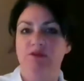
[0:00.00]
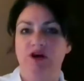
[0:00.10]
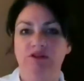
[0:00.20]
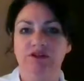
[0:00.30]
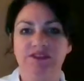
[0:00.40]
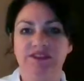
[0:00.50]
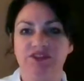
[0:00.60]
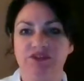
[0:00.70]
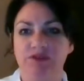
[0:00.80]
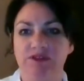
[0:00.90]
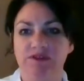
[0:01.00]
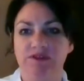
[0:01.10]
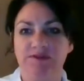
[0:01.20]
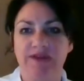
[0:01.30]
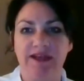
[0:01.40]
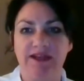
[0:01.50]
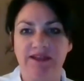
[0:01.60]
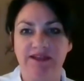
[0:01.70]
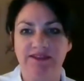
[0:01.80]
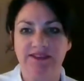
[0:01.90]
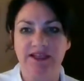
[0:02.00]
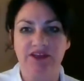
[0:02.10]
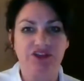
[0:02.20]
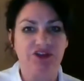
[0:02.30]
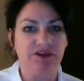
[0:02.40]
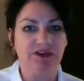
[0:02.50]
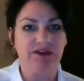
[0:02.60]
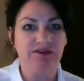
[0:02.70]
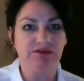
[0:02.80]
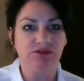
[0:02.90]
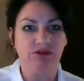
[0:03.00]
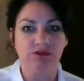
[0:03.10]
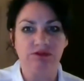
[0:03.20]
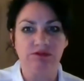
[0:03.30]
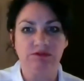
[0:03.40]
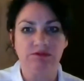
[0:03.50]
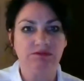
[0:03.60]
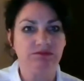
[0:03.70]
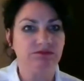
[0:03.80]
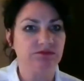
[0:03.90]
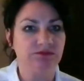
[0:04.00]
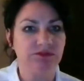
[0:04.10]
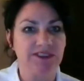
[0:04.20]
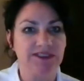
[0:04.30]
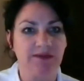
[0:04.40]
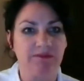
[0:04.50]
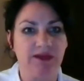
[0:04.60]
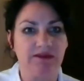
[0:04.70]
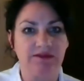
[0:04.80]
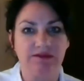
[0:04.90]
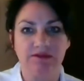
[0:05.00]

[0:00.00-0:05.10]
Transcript: Poland? Did you want to add anything to that, Shona, or we just get Matt?